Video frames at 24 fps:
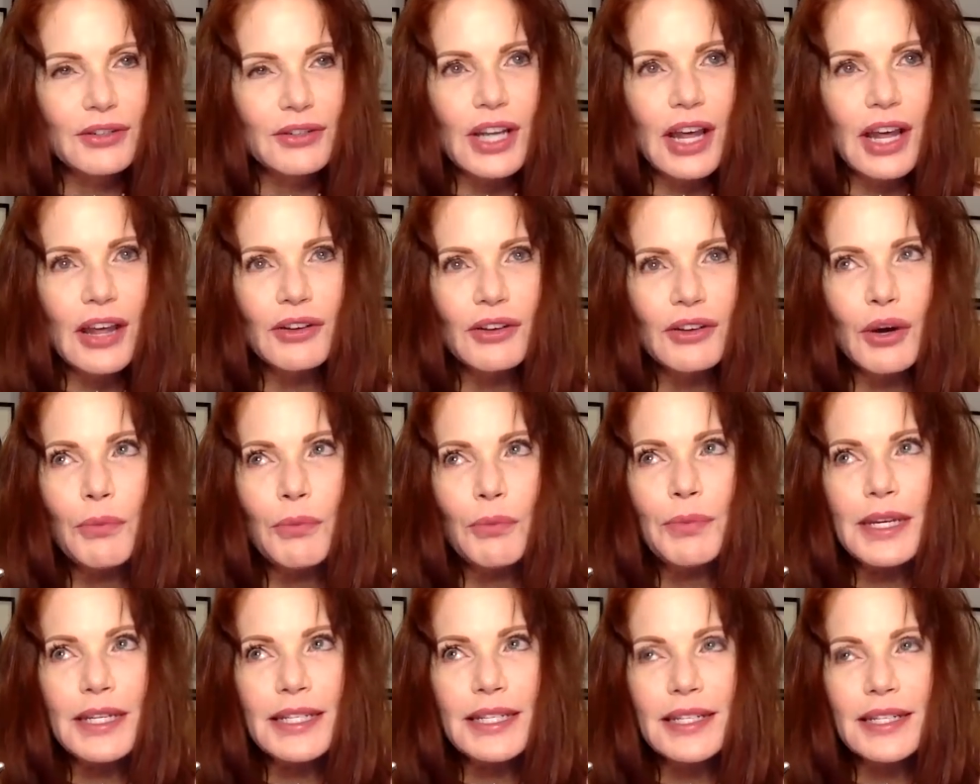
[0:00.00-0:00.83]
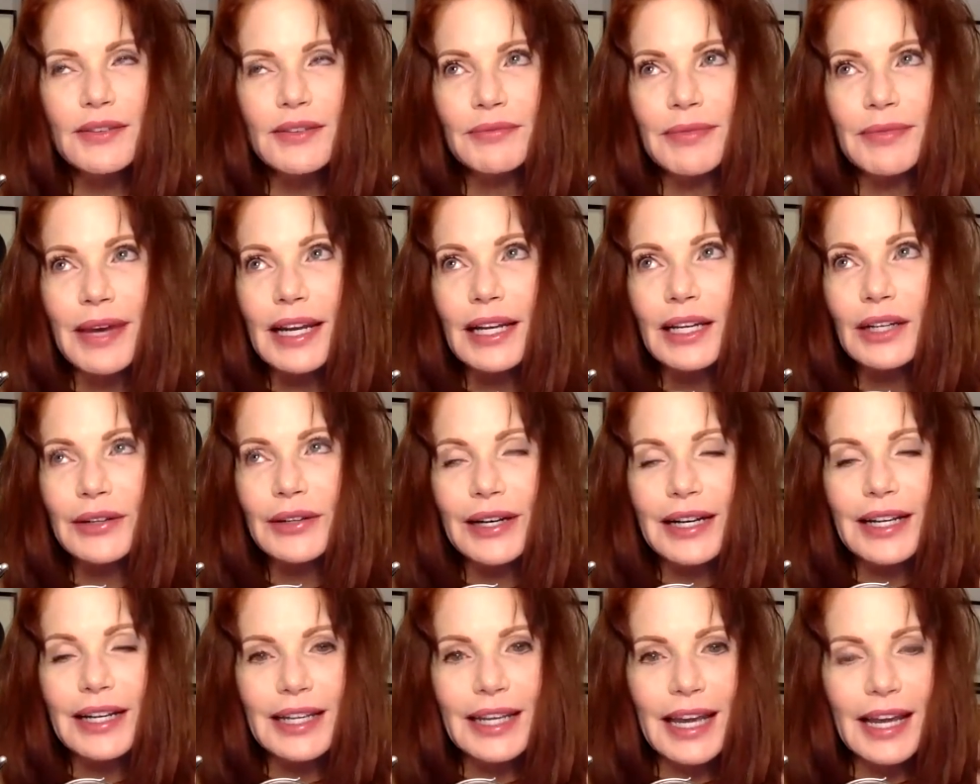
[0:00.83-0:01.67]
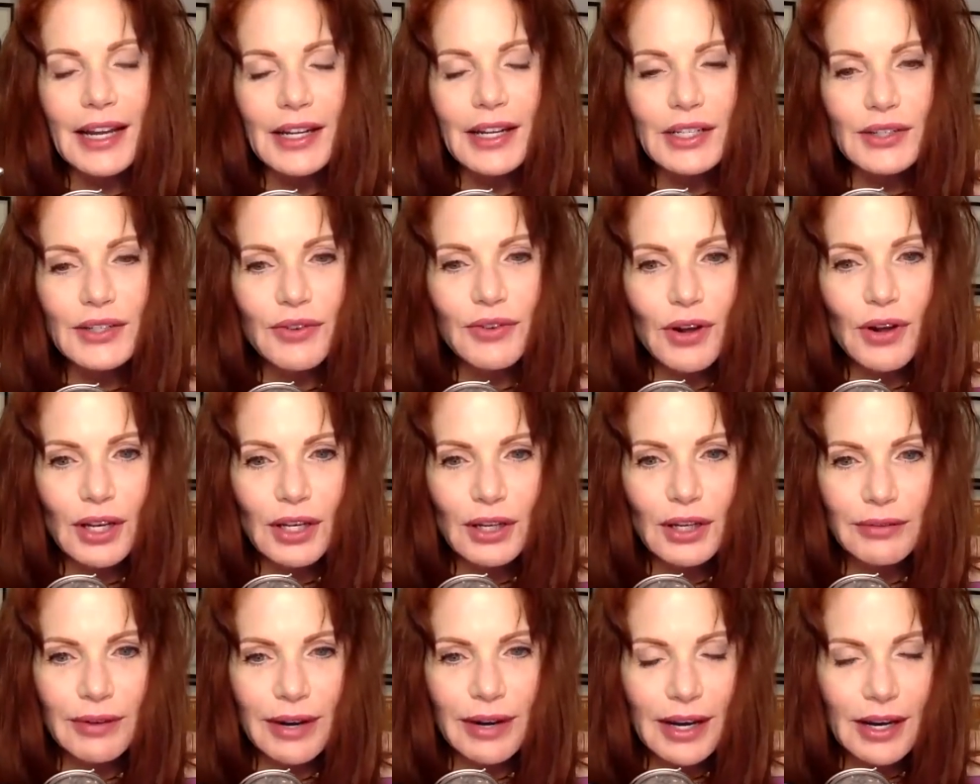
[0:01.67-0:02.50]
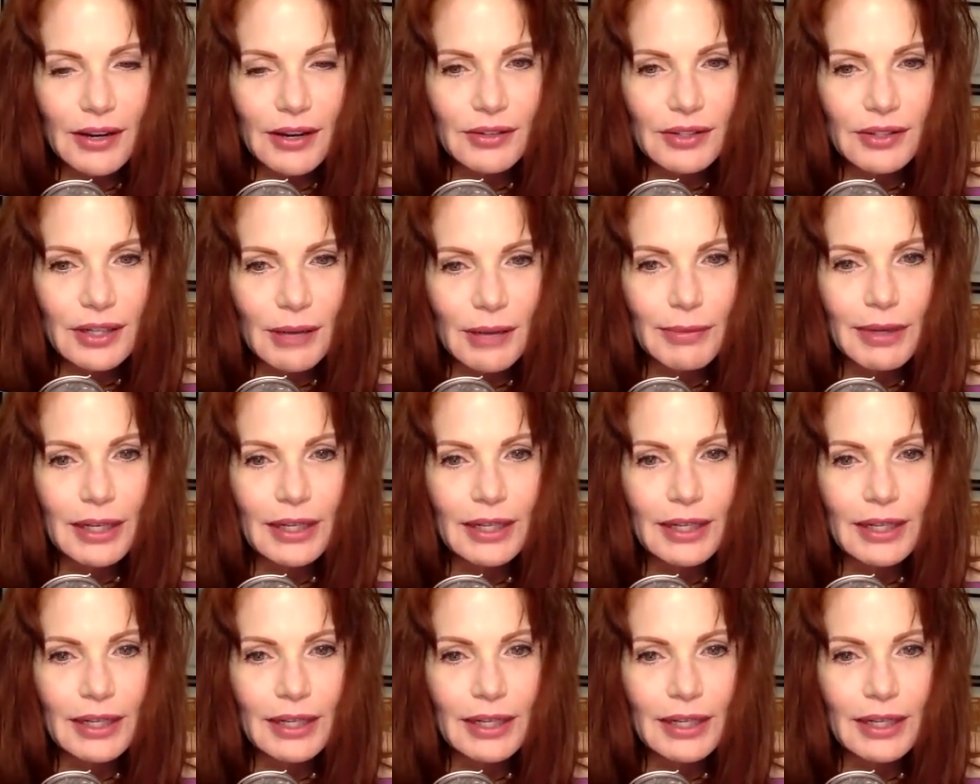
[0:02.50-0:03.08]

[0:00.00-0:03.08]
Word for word: no pieces of metal or anything else falling around. I mean,